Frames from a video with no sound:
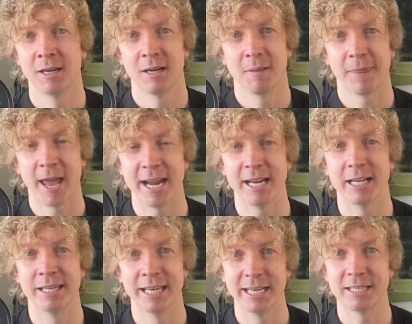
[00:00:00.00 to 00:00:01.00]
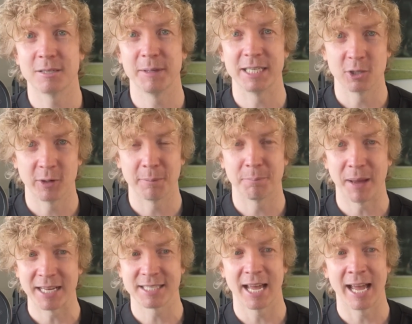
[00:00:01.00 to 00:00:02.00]
they need to be doing
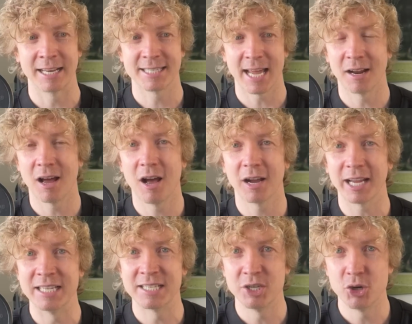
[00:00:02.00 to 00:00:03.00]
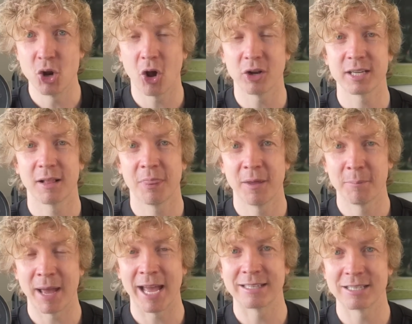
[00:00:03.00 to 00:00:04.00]
better, and Ten Hag is not the
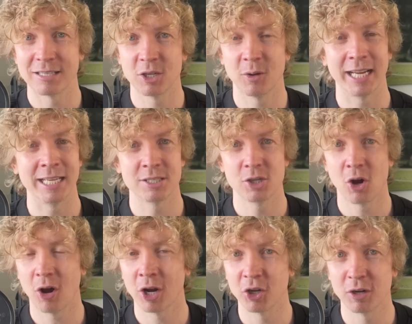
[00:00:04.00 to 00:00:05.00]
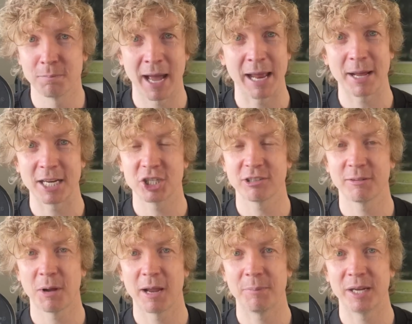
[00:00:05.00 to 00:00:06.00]
man to do it. He's not a good man manager, in
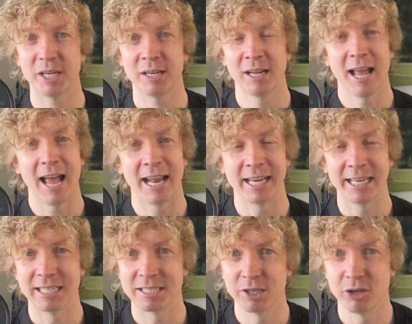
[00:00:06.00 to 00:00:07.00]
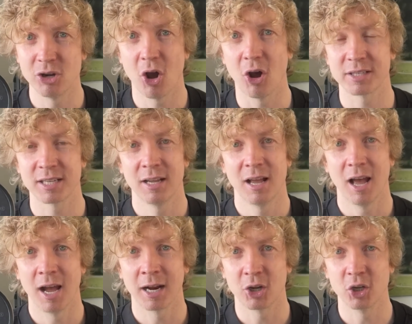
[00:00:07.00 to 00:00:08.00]
my opinion, and he is not
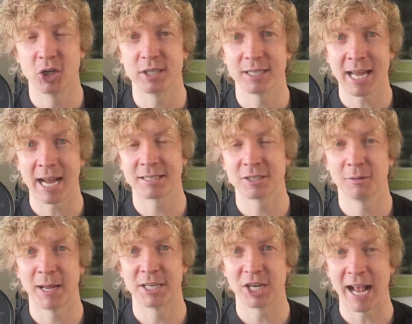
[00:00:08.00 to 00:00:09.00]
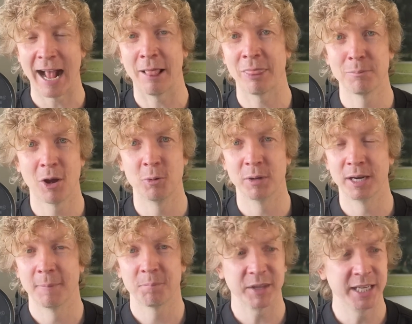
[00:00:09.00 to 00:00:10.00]
a good tactical manager at the moment.
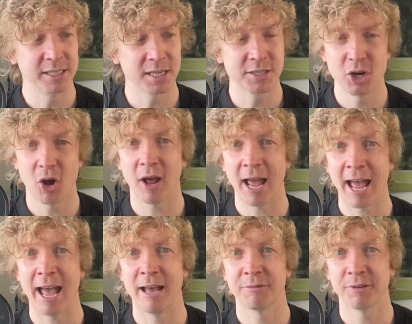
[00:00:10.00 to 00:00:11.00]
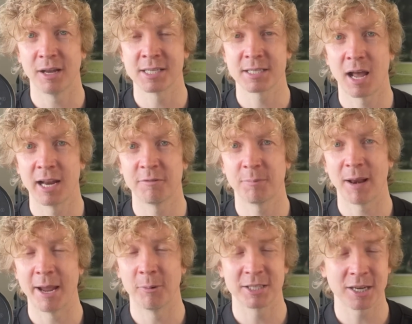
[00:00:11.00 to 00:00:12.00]
He does not have a style of
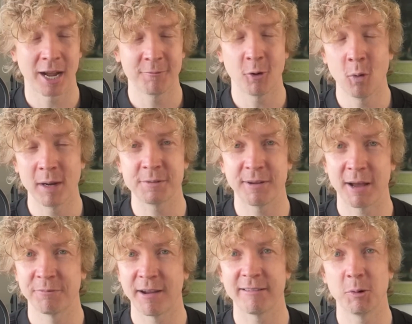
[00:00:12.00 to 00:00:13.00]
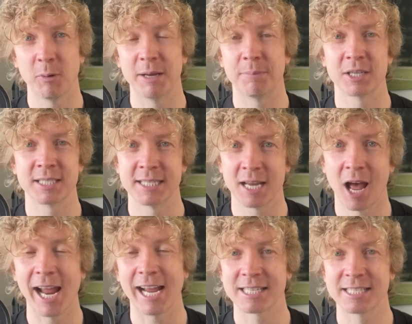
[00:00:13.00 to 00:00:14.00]
play, which I've always found very weird, because his
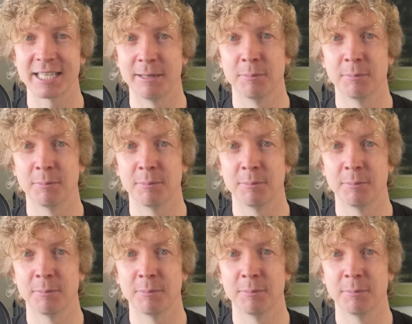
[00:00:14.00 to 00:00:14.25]
Ajax team